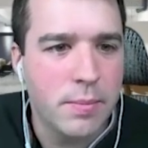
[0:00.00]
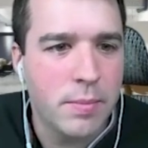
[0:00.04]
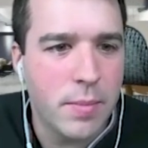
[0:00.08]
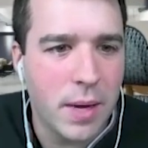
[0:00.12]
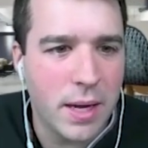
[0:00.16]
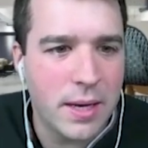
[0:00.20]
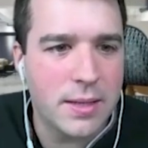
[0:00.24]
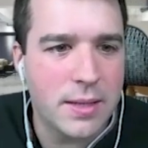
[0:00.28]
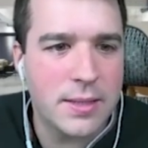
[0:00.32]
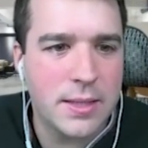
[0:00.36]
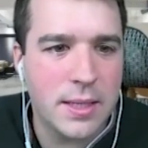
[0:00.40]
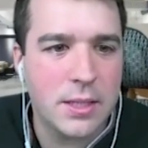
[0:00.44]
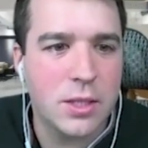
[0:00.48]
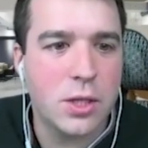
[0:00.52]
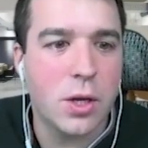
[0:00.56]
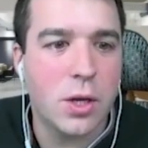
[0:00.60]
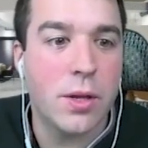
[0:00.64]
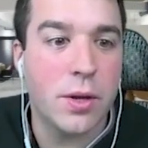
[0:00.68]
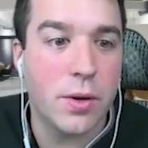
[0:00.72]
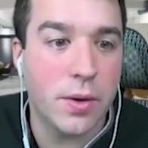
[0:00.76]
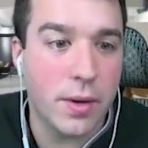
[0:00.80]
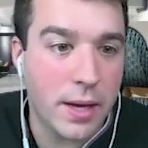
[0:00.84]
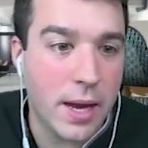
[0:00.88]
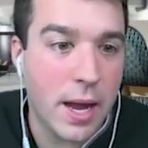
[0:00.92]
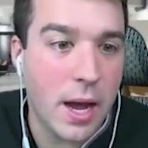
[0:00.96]
and it sits on
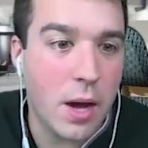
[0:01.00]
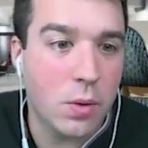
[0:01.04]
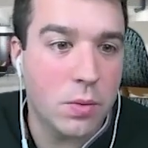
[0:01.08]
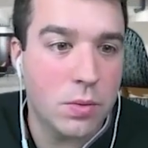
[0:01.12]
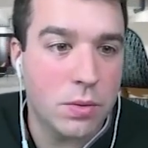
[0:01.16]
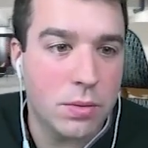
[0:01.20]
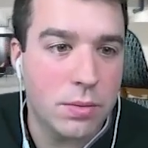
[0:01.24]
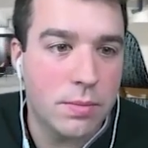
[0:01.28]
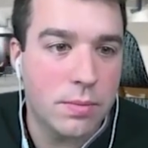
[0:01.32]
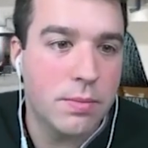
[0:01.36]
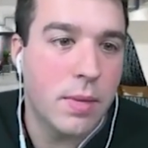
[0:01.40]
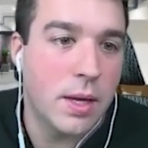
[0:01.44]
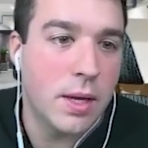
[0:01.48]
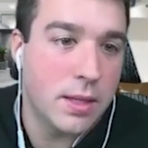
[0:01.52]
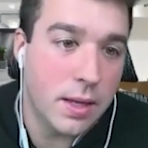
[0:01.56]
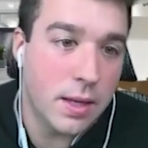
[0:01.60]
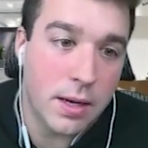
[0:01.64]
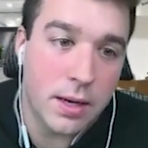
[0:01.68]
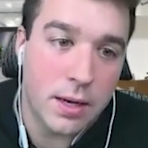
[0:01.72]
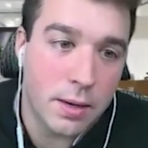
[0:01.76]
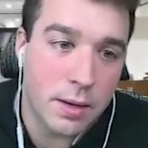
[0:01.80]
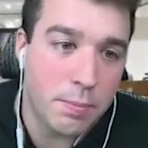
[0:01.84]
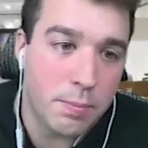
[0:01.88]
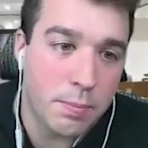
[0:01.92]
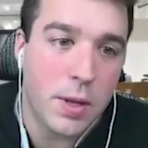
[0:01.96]
their account and then
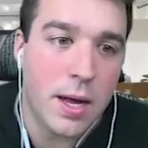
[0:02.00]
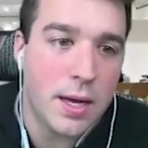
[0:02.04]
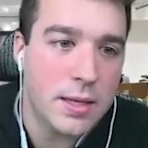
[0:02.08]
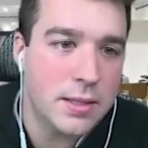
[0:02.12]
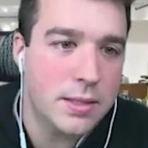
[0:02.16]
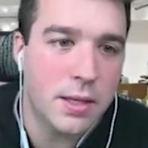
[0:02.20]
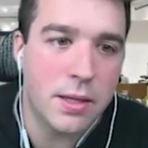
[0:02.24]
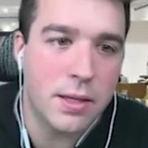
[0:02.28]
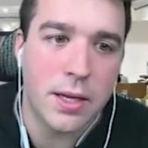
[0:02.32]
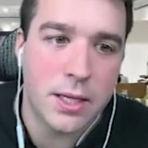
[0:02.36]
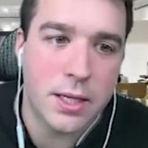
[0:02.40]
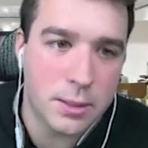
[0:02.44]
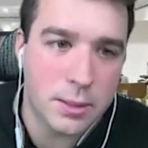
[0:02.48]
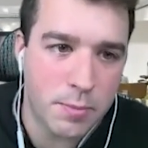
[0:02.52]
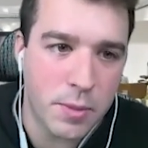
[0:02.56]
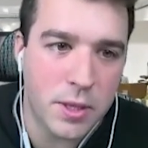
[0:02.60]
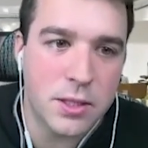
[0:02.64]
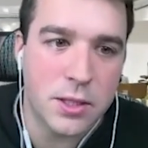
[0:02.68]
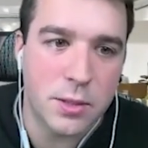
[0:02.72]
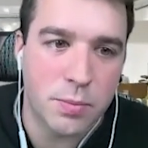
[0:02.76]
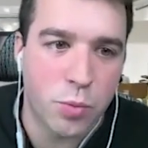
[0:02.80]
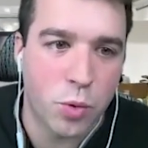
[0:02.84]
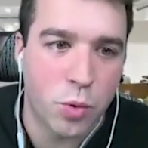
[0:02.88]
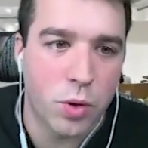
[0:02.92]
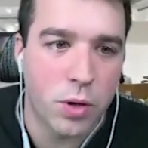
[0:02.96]
it applies to the
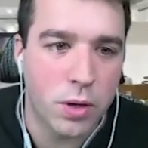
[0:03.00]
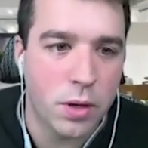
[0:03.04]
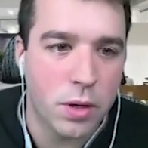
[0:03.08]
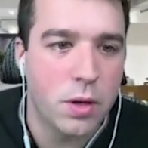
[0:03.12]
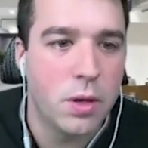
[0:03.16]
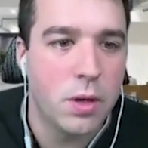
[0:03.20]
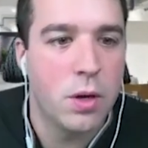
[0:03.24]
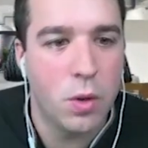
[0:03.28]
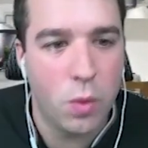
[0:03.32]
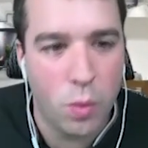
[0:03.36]
expense report